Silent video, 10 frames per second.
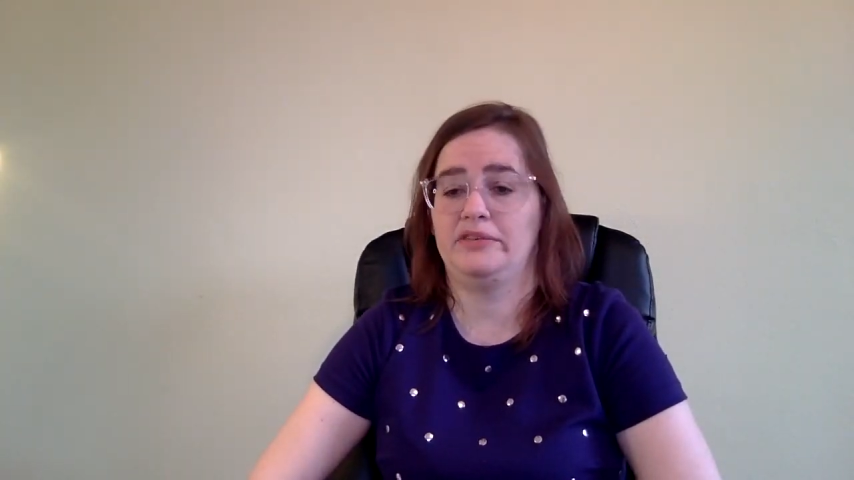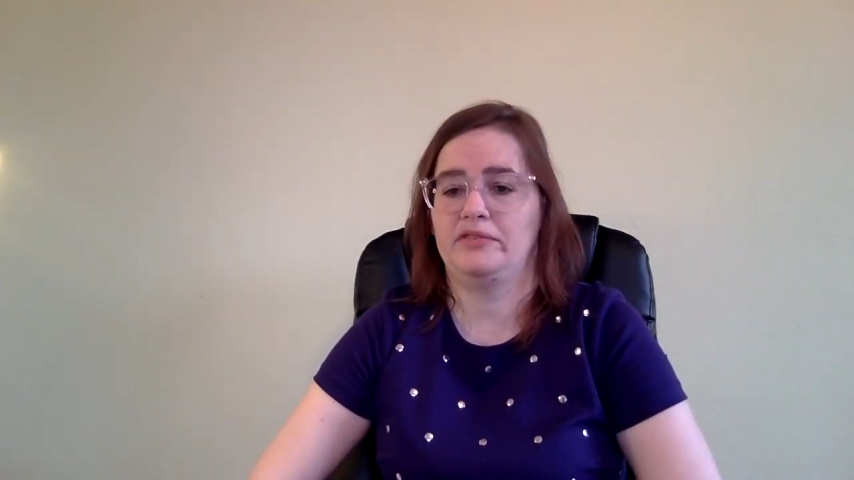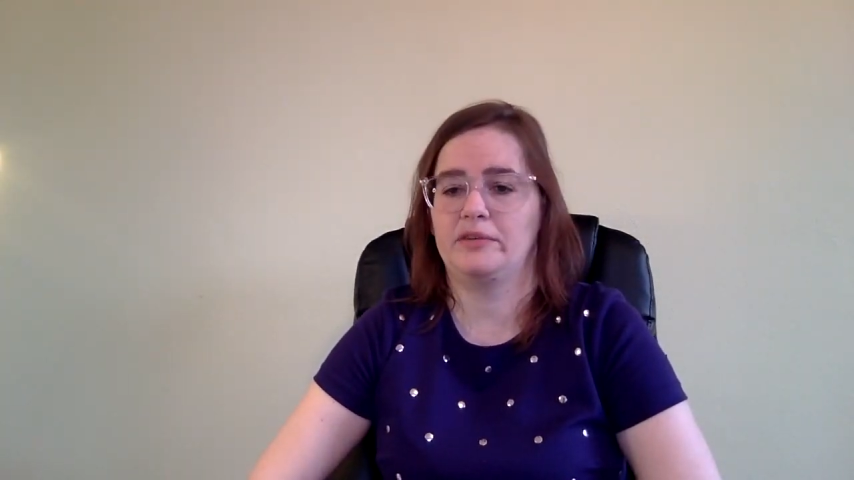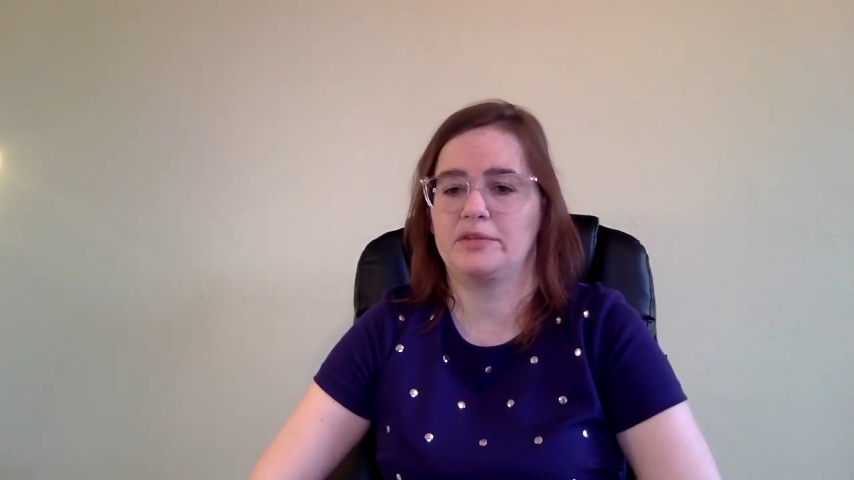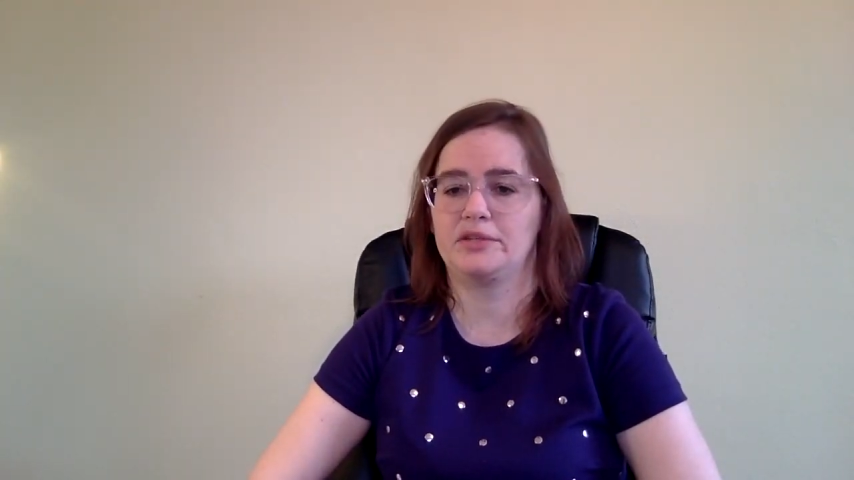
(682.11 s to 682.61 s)

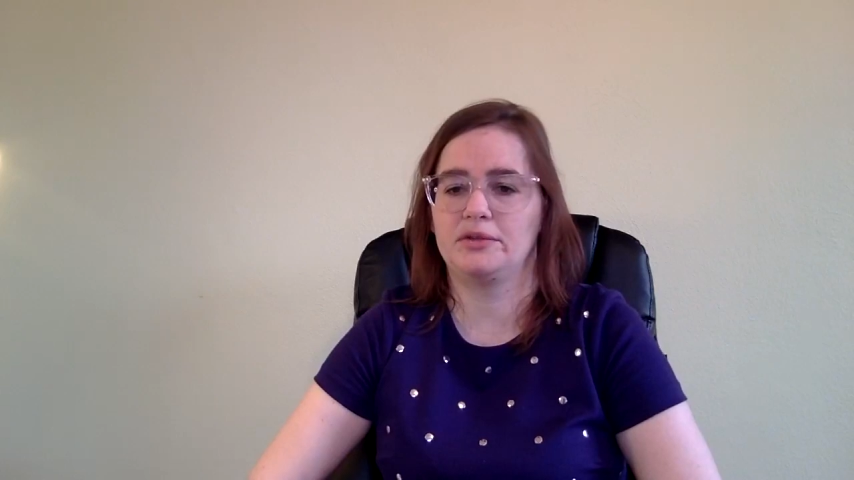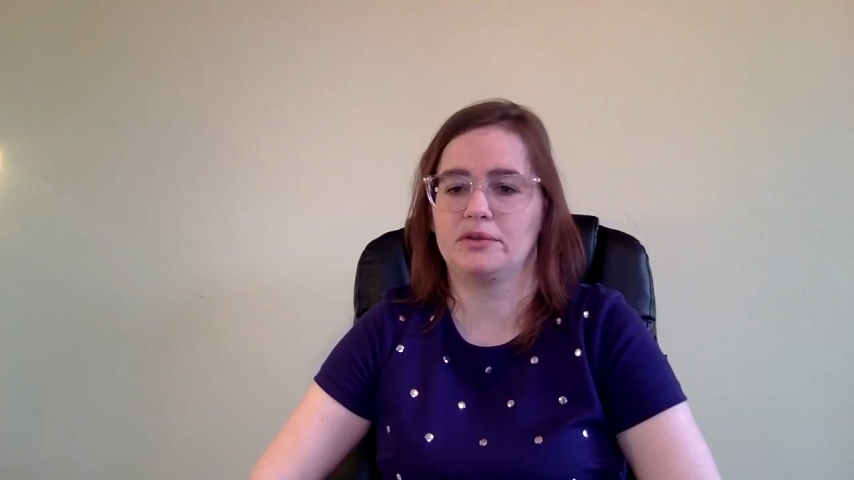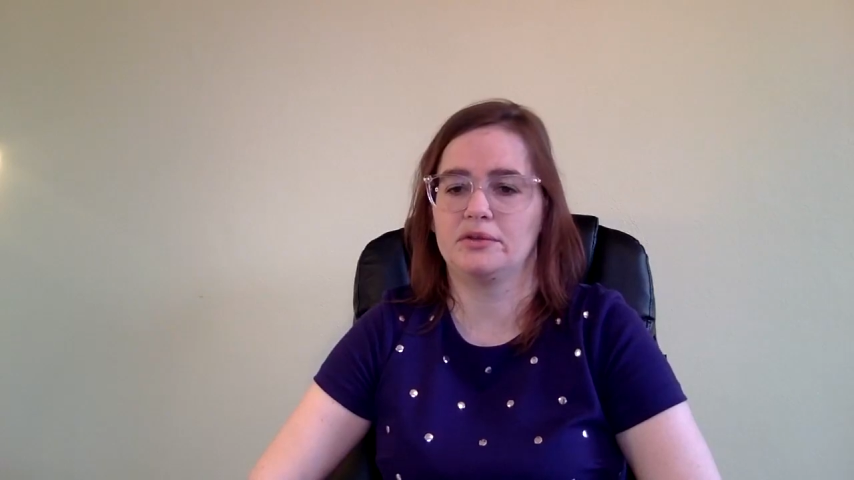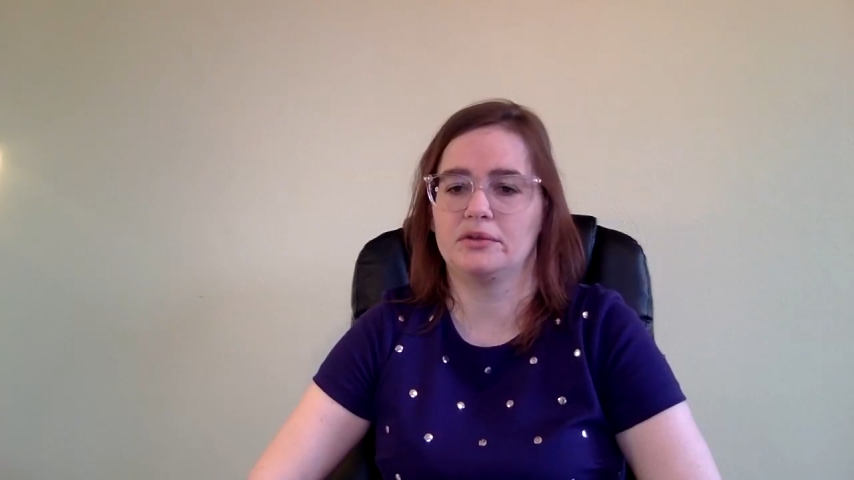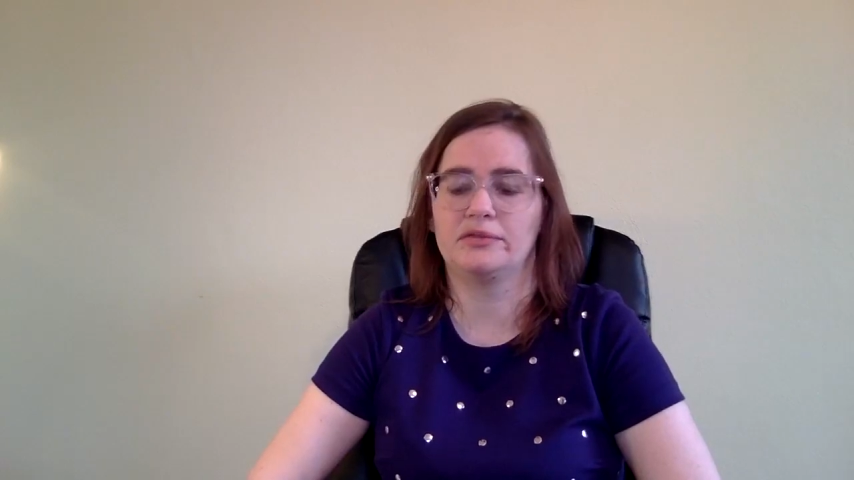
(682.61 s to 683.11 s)

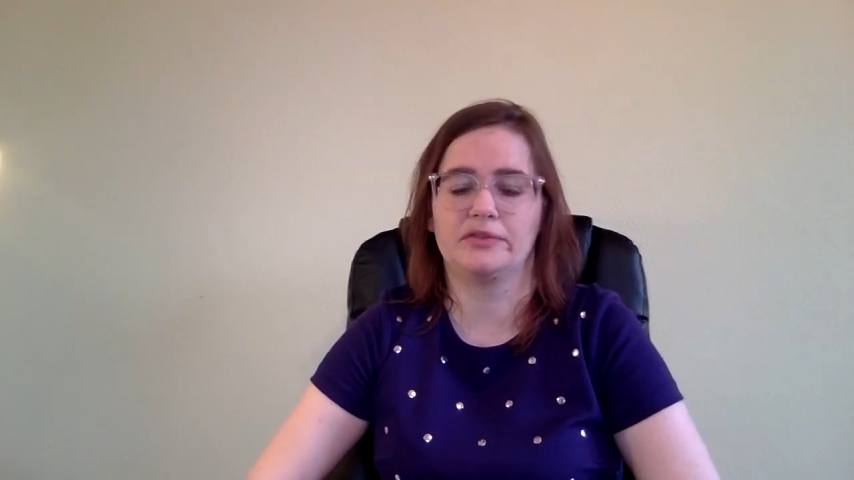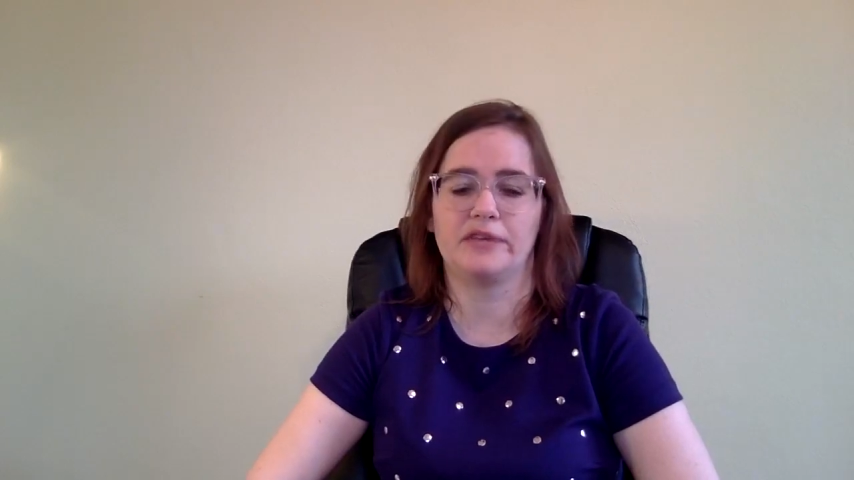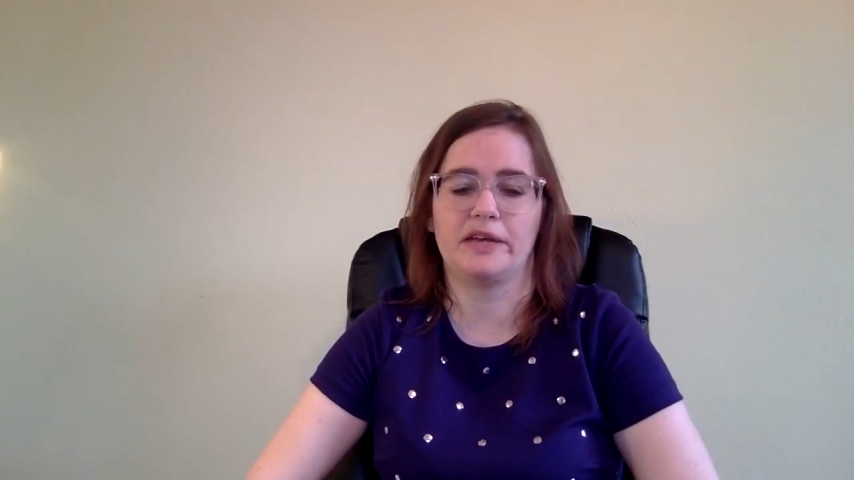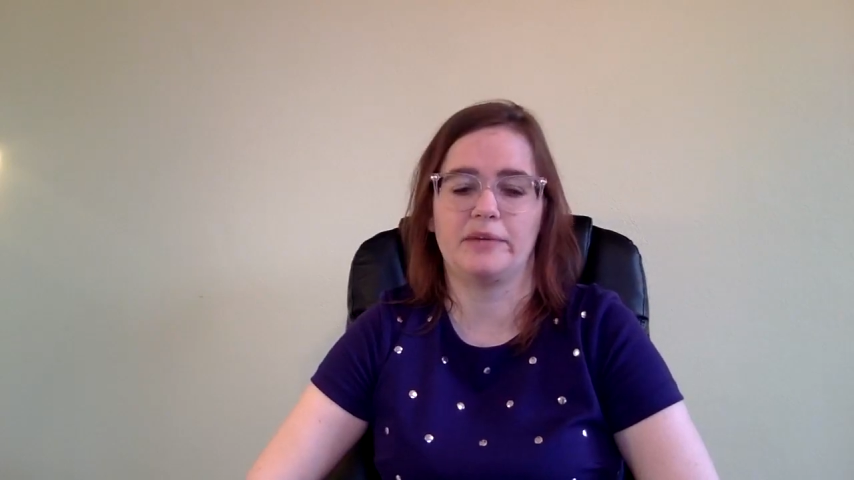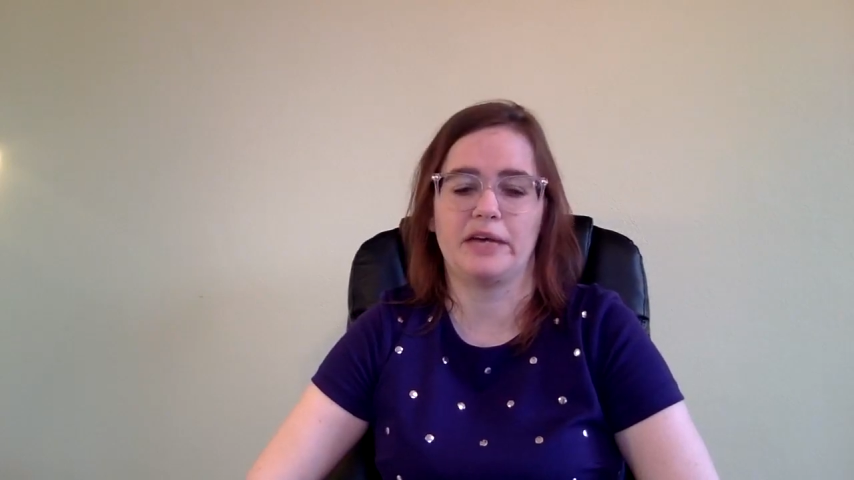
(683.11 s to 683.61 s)
pharmaceutical for
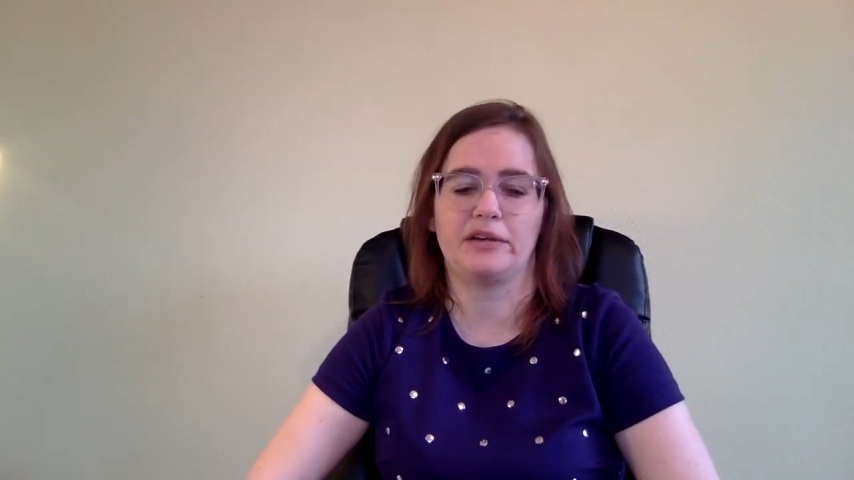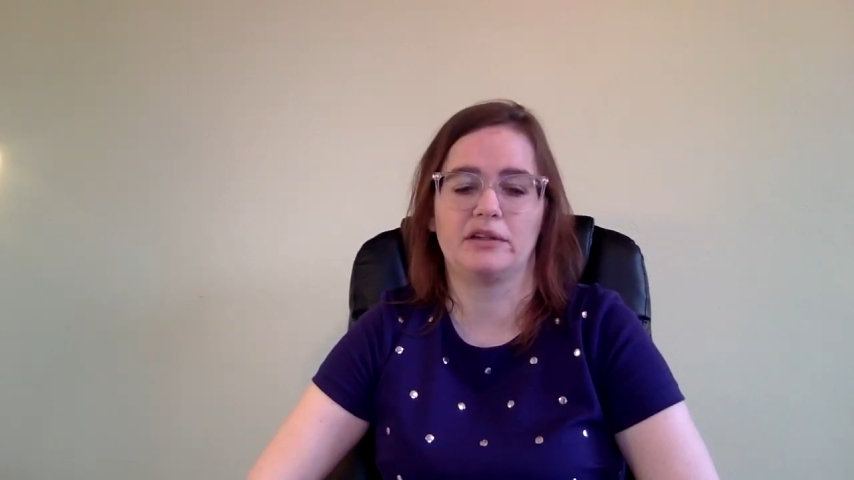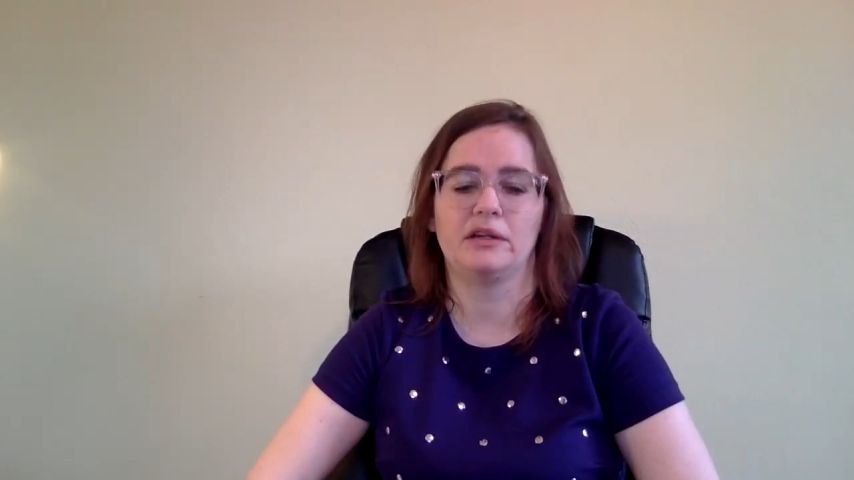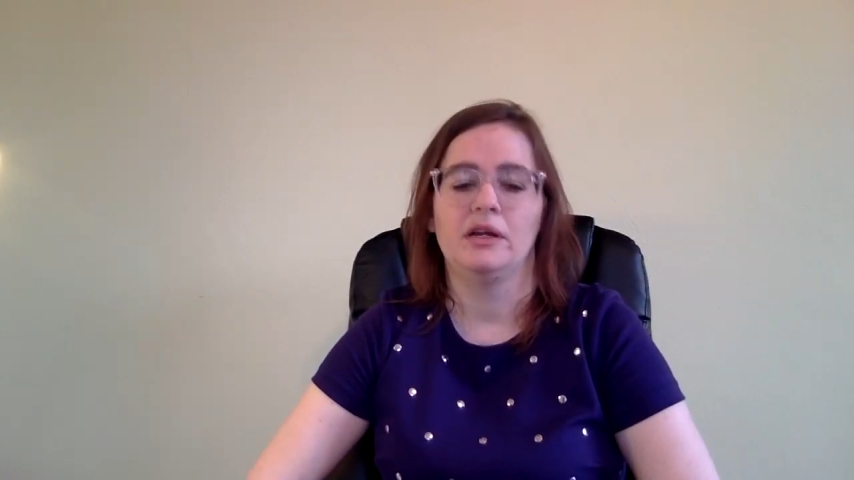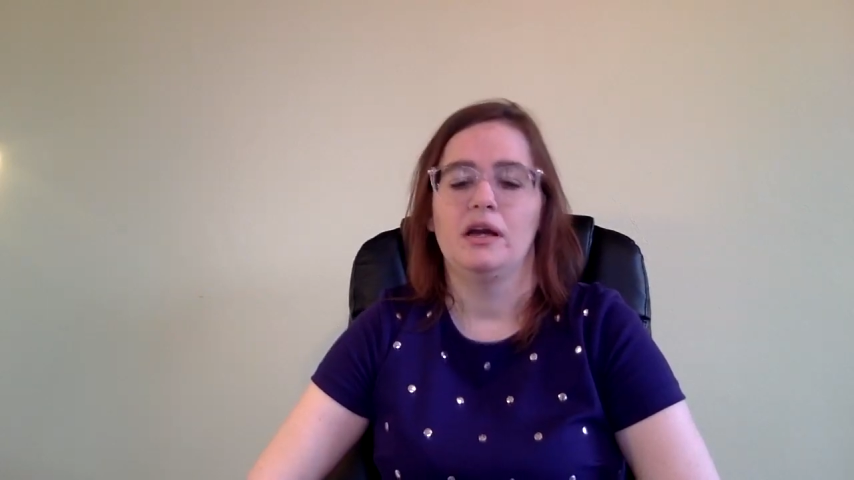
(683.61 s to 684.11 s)
that matter,